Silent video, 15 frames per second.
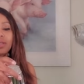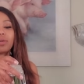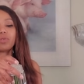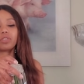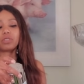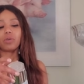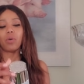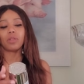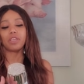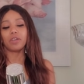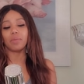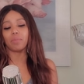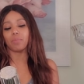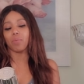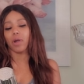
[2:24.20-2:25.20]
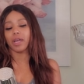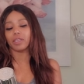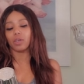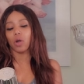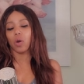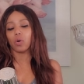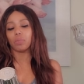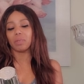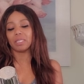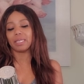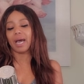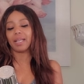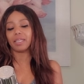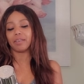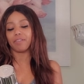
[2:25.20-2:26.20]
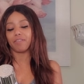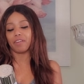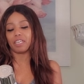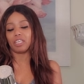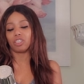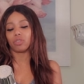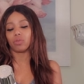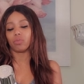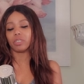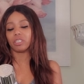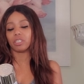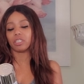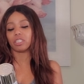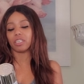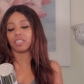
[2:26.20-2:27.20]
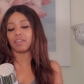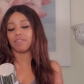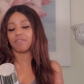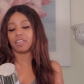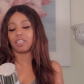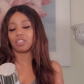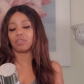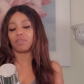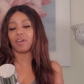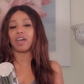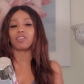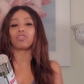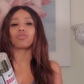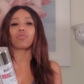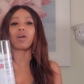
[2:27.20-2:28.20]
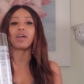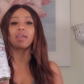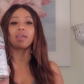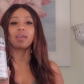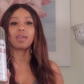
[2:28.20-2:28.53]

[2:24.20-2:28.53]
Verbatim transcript: the Rust-Oleum Bright Coat Metallic Finish, Rich Shiny Finish Fast Dry.